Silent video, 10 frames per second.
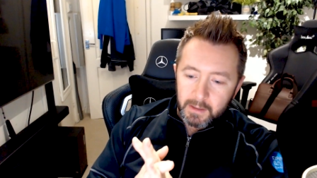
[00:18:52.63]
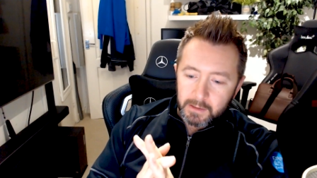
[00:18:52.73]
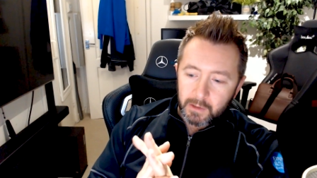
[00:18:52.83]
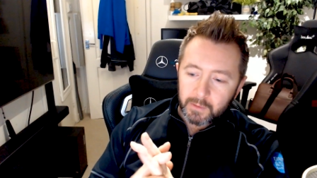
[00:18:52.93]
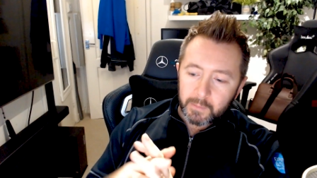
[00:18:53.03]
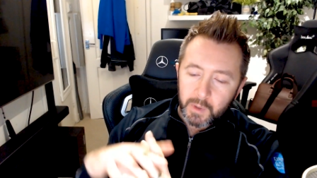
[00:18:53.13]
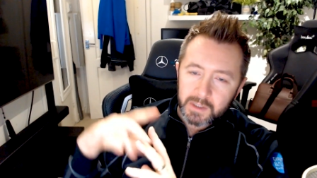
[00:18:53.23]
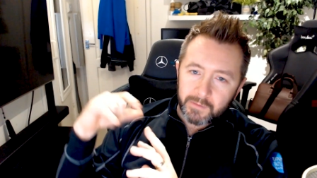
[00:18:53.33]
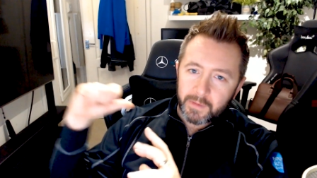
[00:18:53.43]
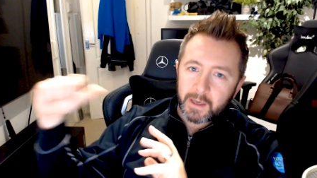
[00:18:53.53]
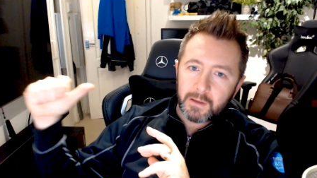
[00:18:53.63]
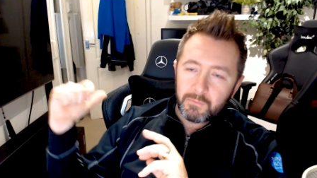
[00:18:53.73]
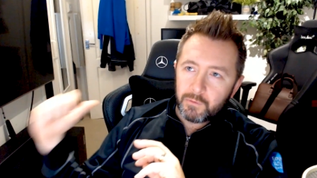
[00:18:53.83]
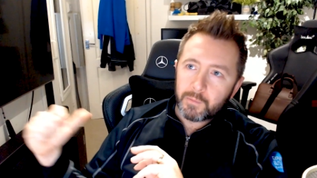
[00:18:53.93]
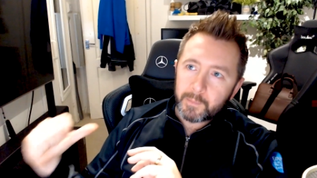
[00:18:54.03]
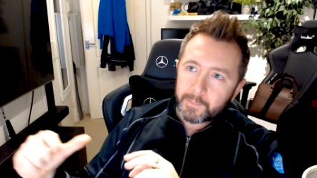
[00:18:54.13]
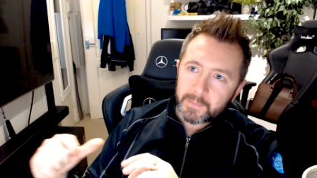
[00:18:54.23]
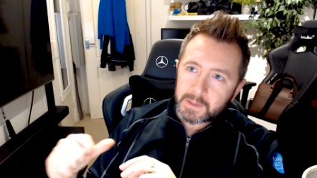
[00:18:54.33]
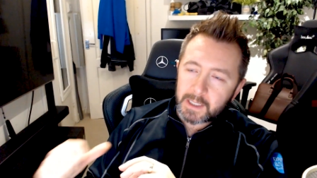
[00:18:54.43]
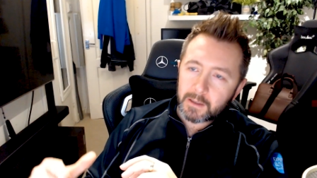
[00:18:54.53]
So once I've got that new room
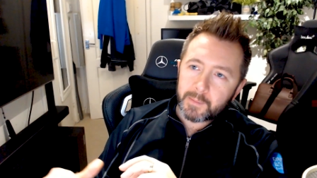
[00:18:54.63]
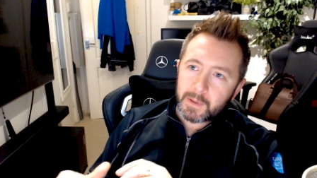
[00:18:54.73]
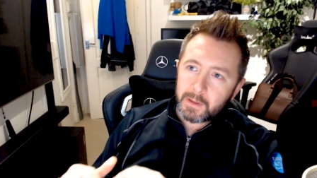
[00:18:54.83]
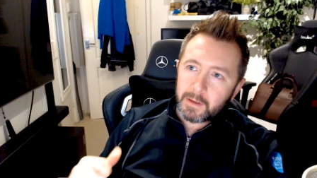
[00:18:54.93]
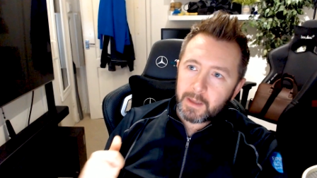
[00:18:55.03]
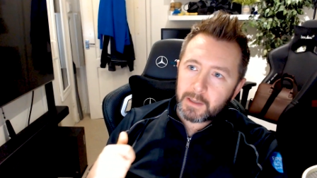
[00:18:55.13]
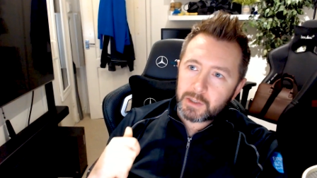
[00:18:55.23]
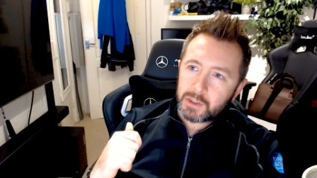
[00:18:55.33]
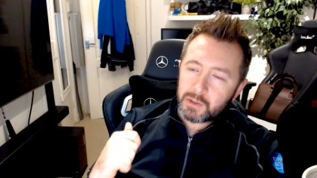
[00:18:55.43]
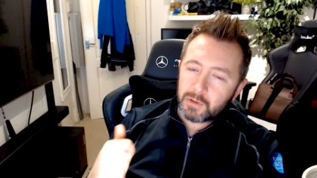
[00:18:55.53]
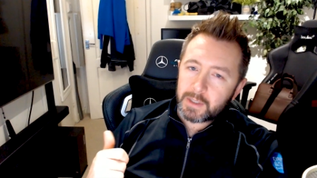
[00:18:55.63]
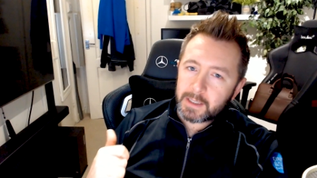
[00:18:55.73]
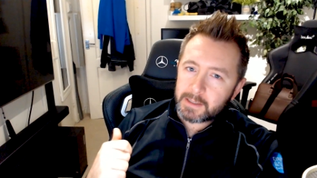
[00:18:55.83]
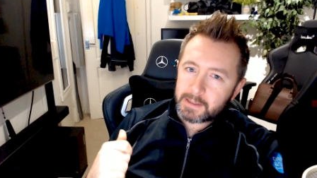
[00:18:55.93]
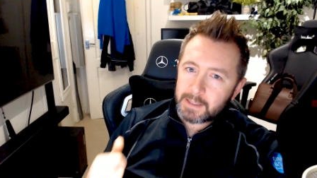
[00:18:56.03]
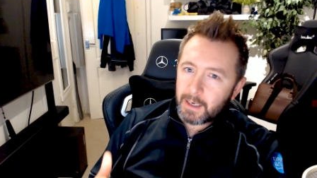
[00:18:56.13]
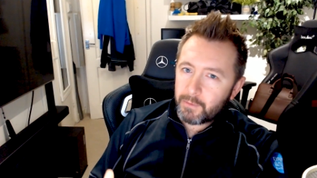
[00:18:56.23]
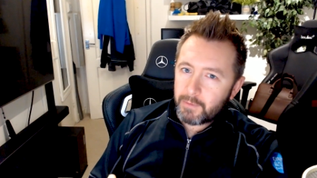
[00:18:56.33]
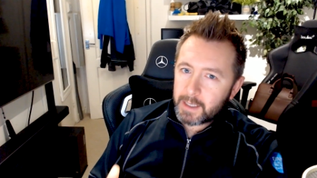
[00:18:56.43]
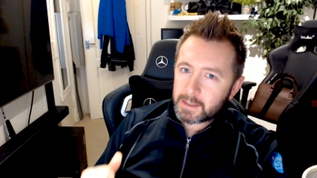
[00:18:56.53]
set up, that should
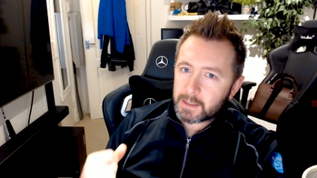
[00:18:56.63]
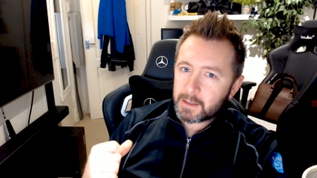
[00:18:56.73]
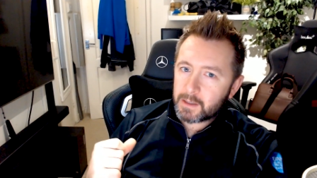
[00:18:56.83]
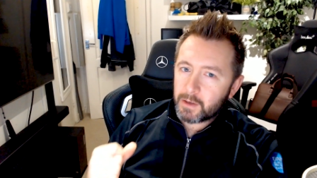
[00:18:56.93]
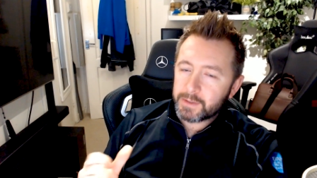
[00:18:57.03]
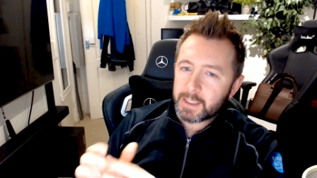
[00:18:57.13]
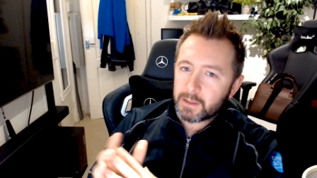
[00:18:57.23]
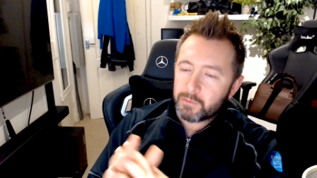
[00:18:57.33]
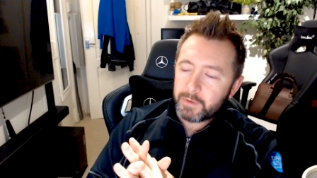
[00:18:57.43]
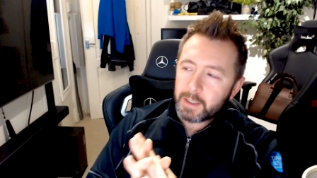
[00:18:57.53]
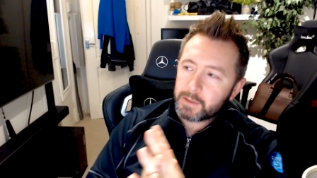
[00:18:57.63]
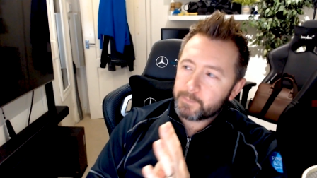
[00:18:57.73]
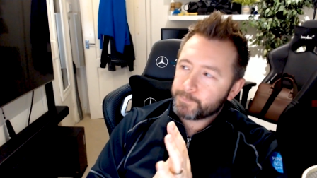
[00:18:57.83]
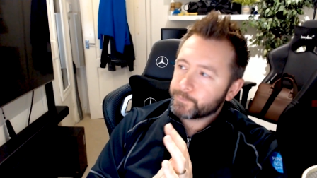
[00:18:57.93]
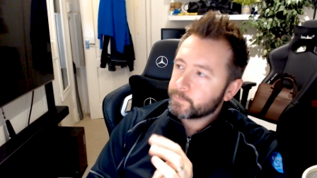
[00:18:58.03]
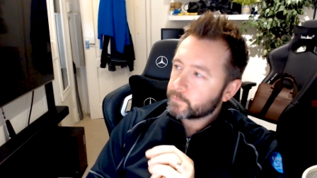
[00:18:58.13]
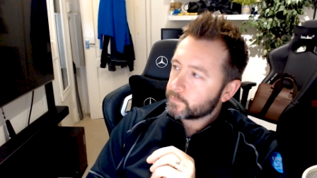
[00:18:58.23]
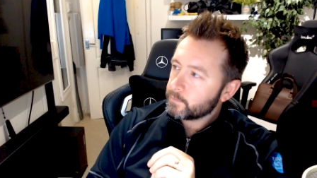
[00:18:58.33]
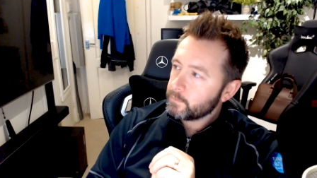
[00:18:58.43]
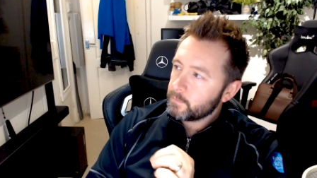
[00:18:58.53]
accelerate content creation,
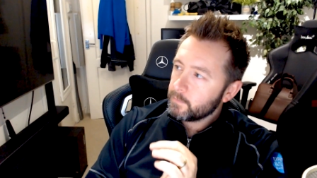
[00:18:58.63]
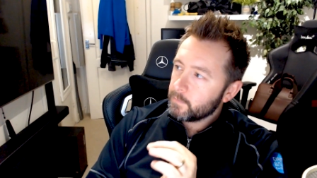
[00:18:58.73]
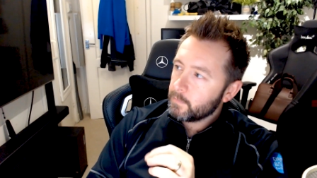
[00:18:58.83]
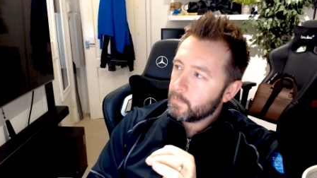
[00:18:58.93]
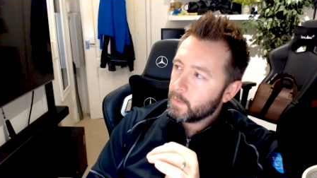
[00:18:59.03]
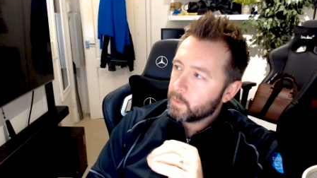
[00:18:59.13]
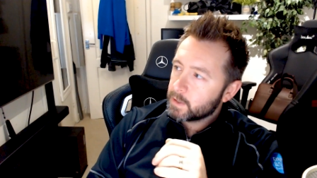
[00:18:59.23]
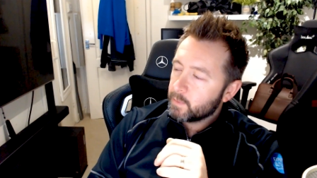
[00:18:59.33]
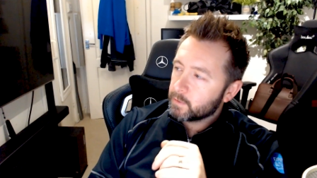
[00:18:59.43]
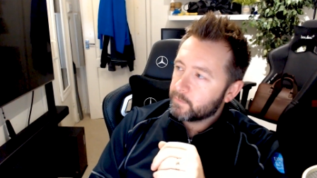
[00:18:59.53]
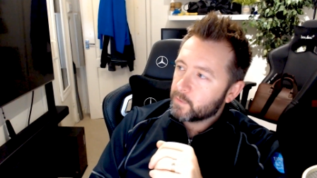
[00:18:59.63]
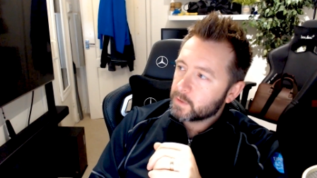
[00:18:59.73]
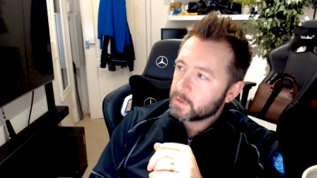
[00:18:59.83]
which I'm looking forward